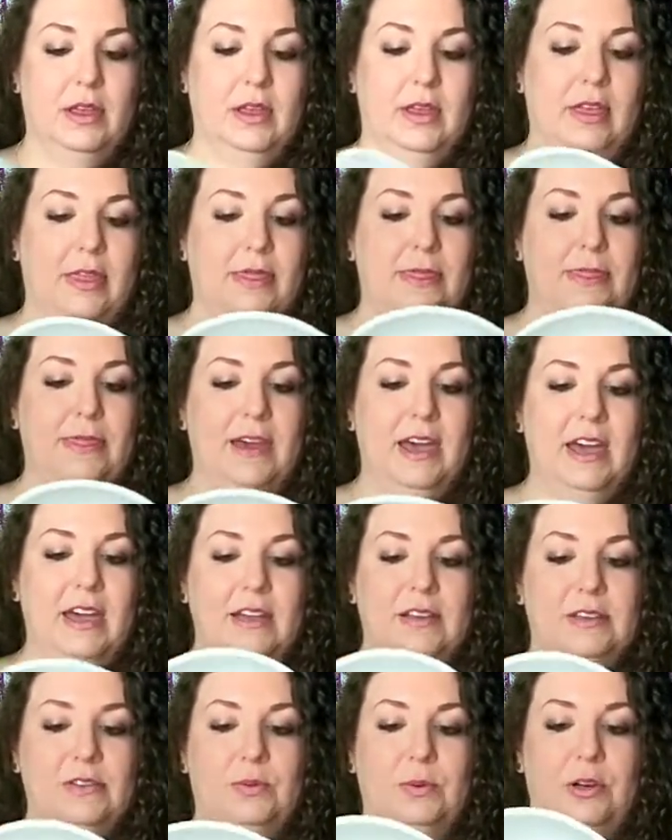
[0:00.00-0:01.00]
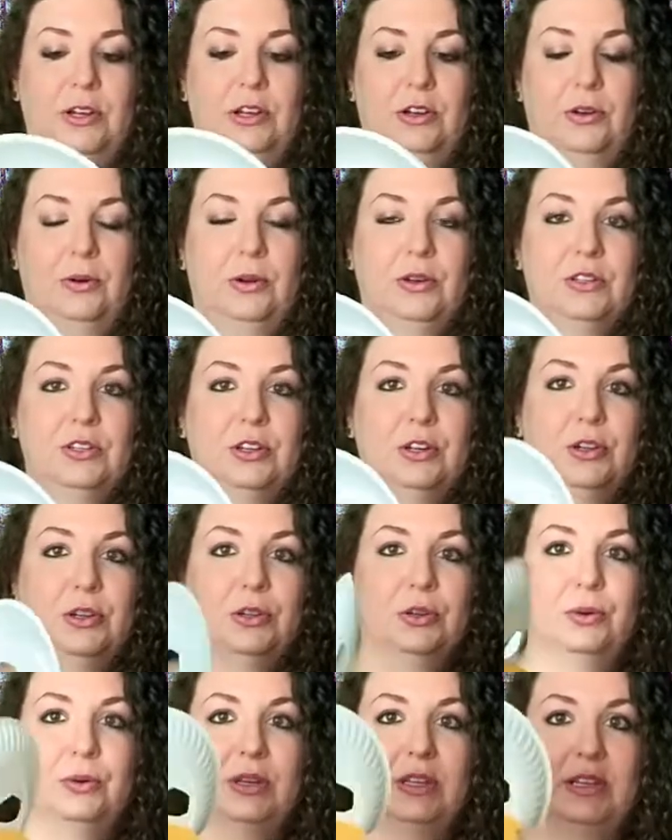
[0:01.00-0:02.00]
and that is where you're going to
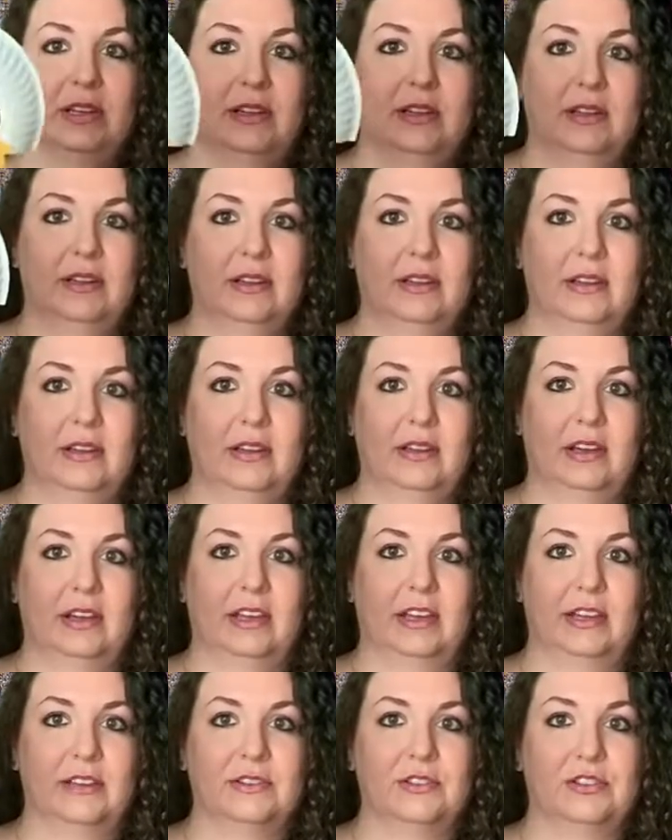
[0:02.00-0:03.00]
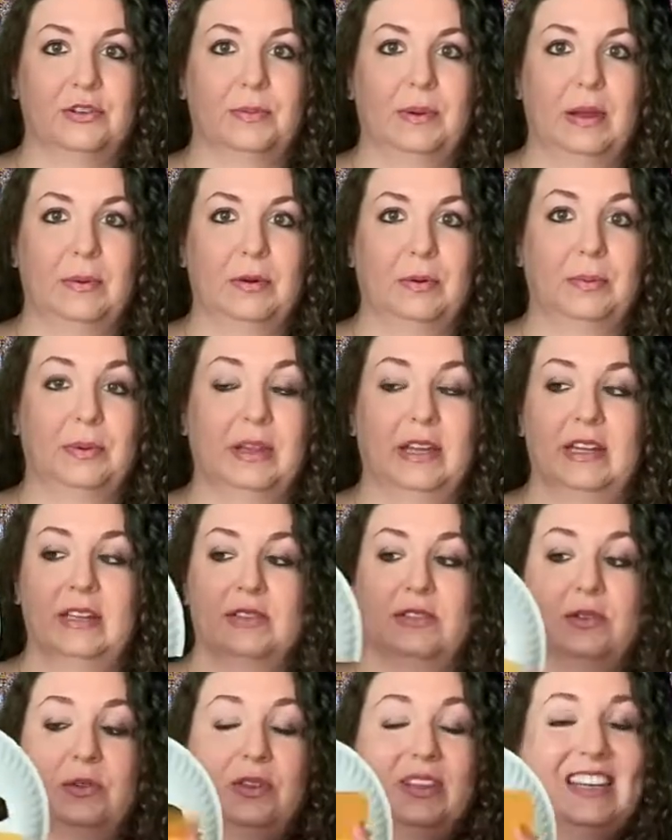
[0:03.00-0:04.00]
glue it against your paper plate
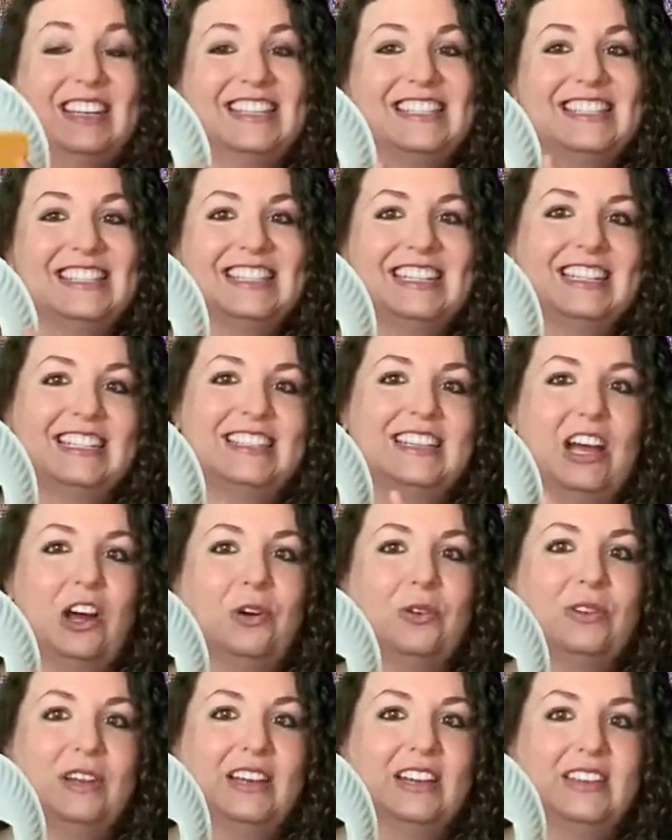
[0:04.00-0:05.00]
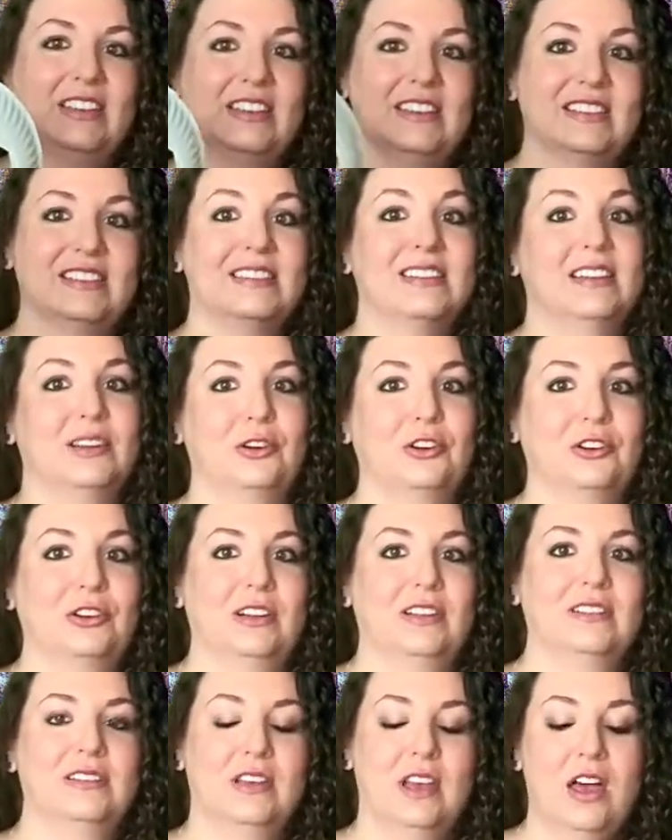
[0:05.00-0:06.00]
so that it sticks out like this, and it
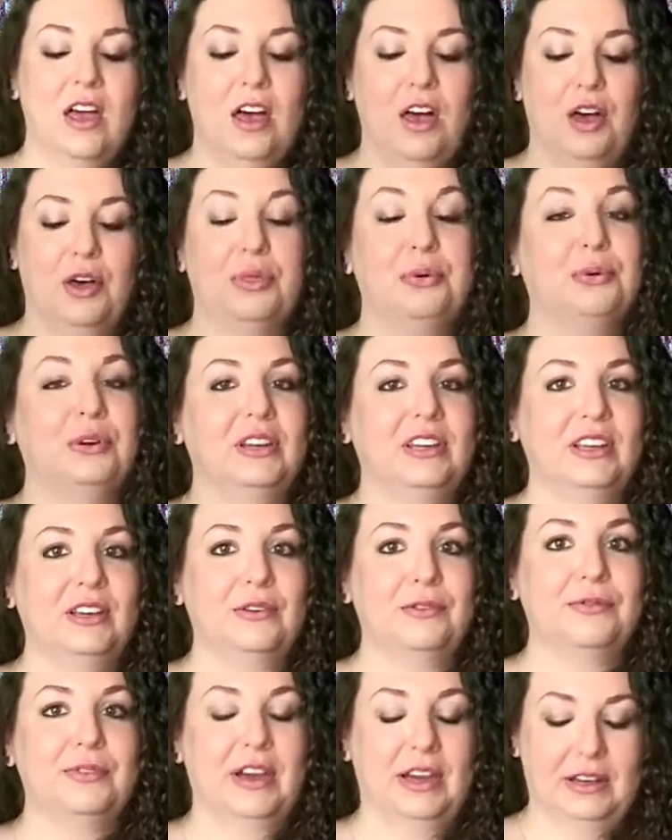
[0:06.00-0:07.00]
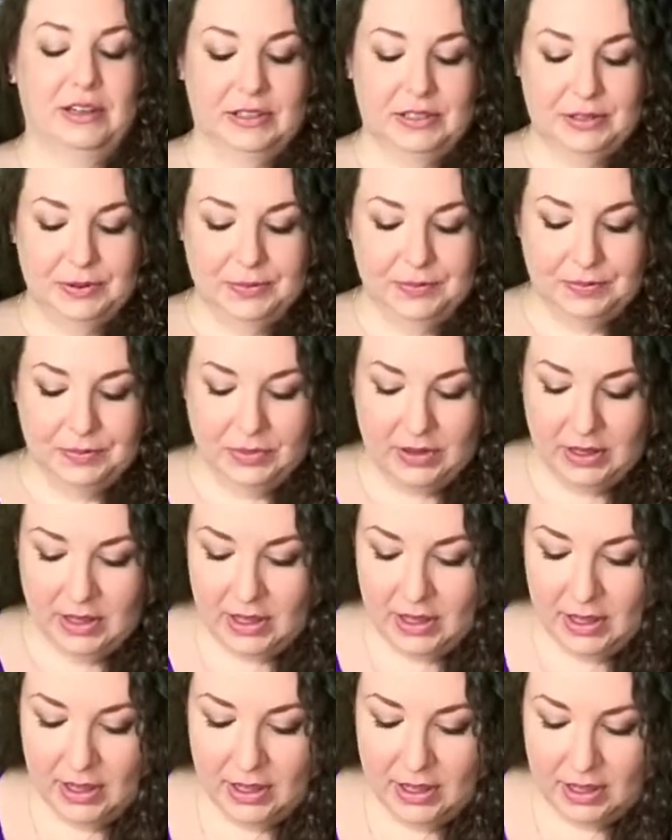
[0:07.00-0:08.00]
creates a 3D effect.
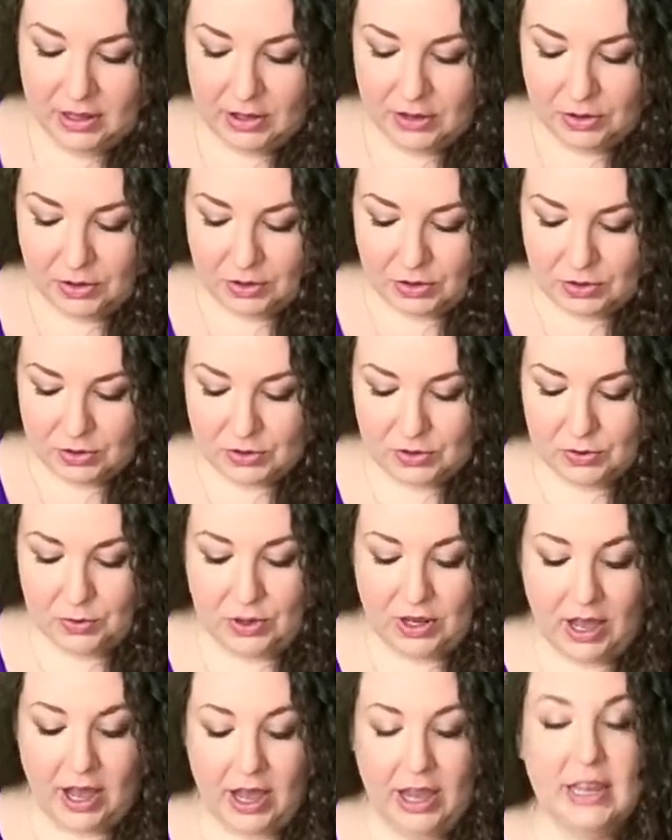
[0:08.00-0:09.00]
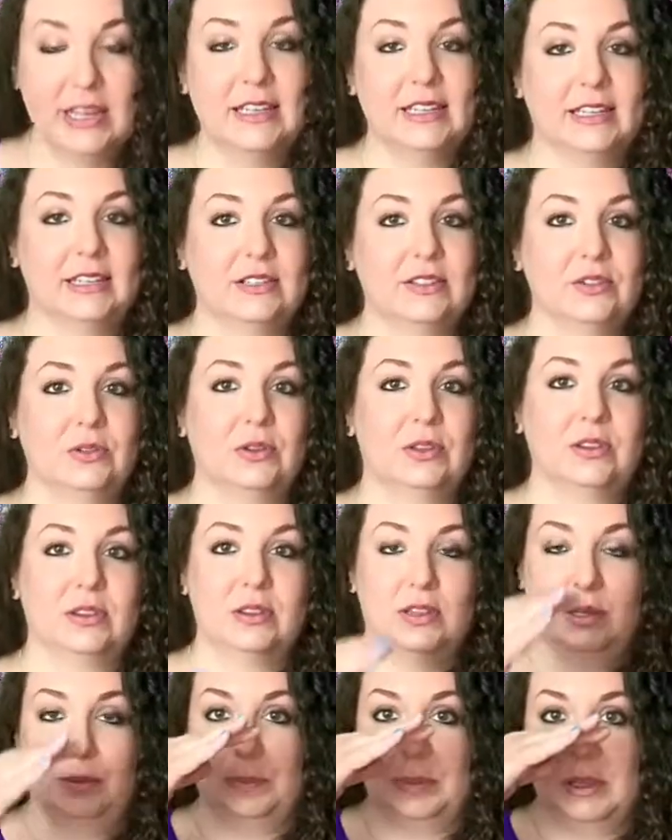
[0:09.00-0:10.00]
So what I did so that
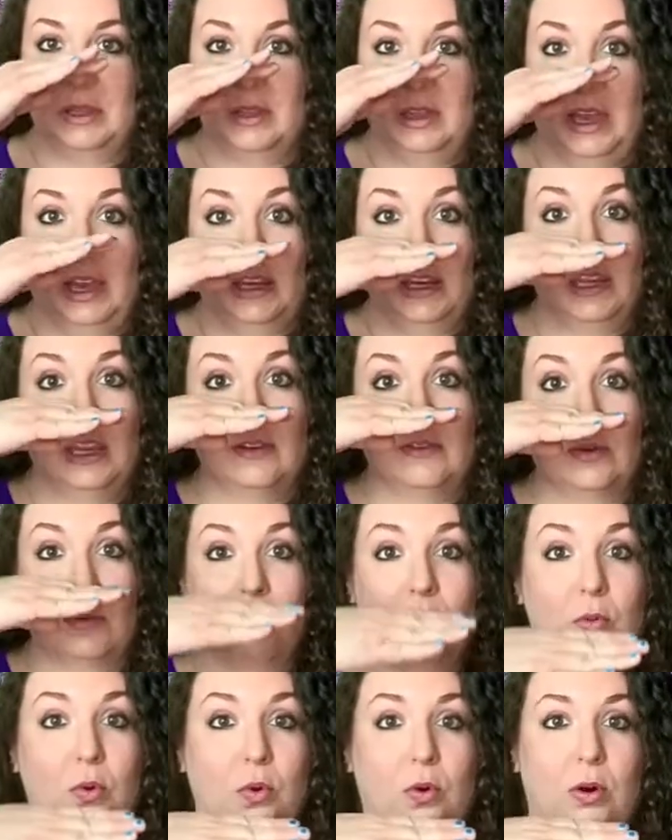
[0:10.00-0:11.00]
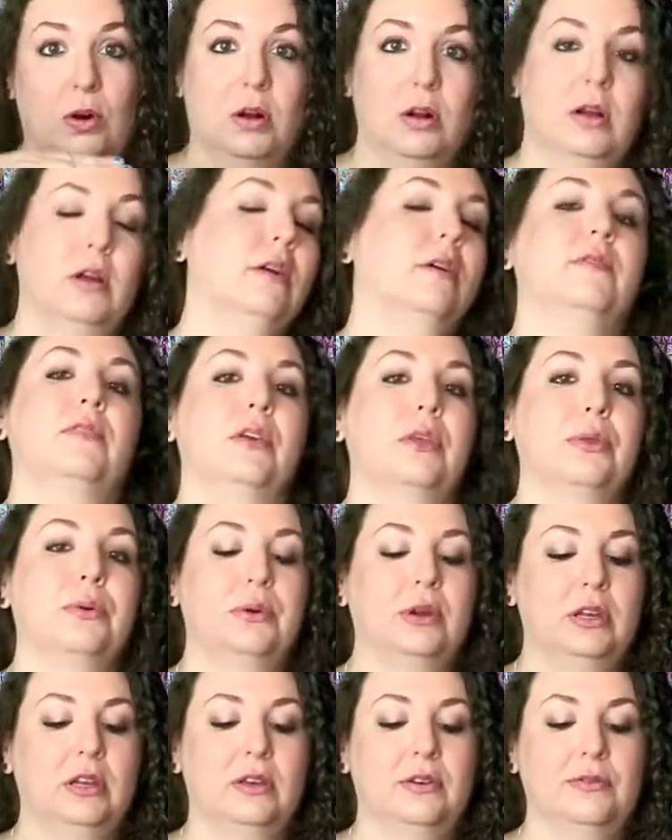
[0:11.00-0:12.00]
the bill had even more of a
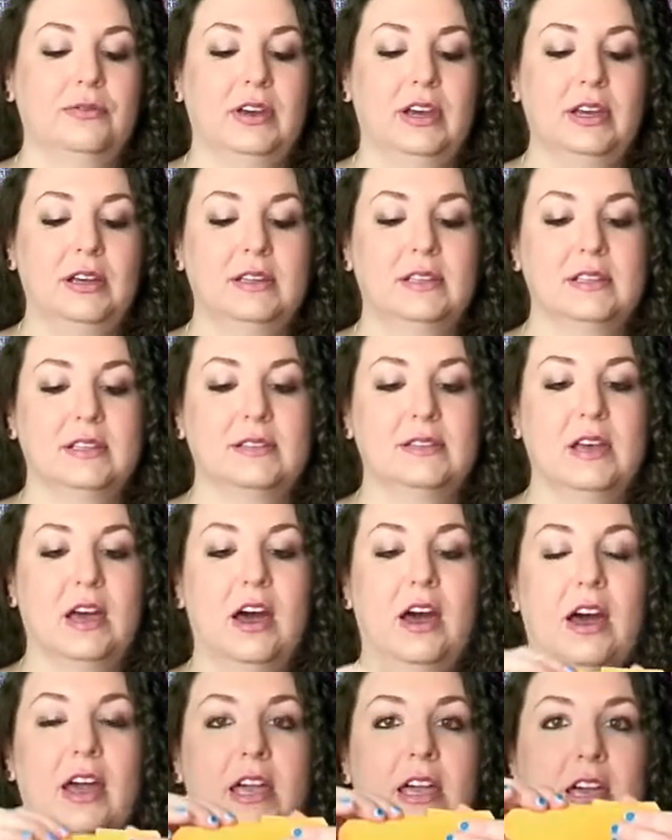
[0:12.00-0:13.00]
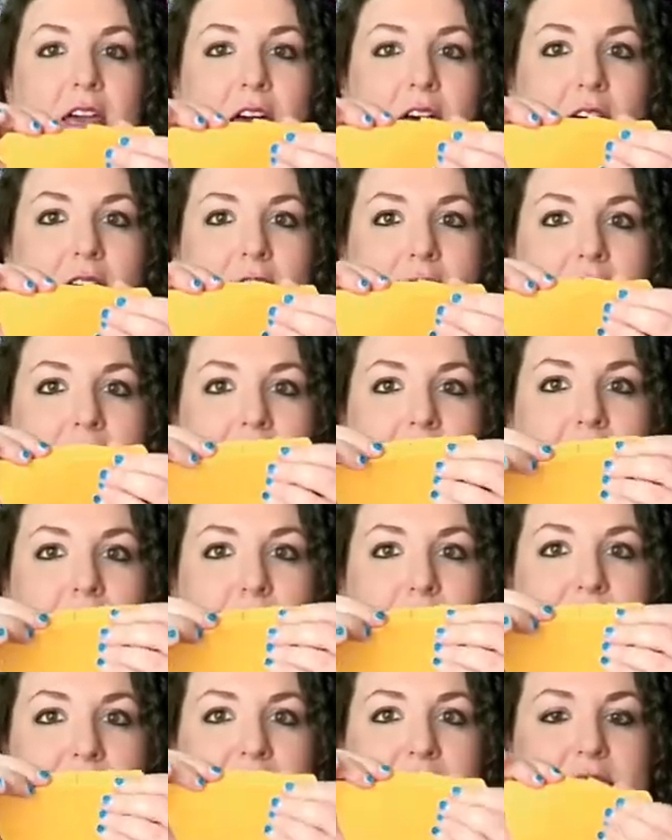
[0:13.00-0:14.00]
3D effect is I cut a little
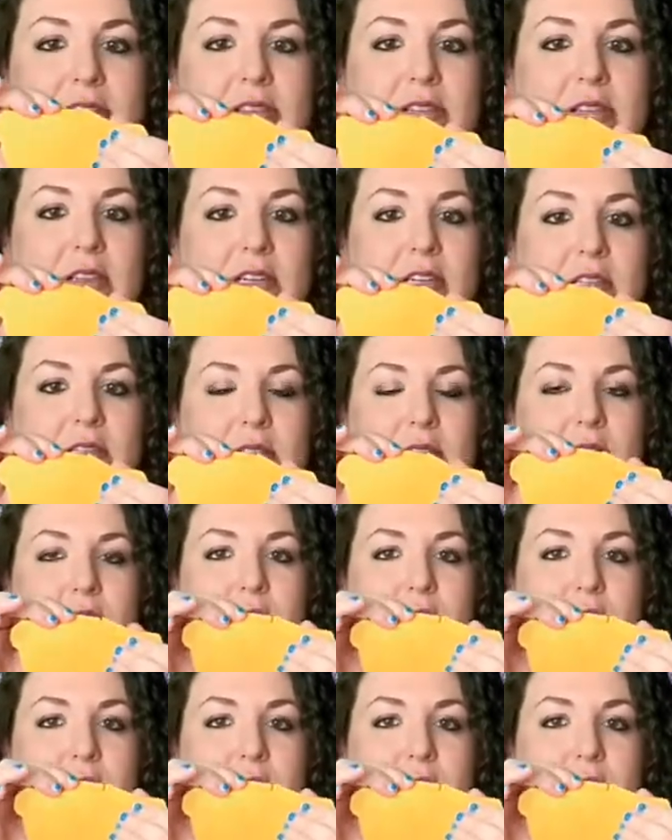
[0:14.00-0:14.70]
bit of a slit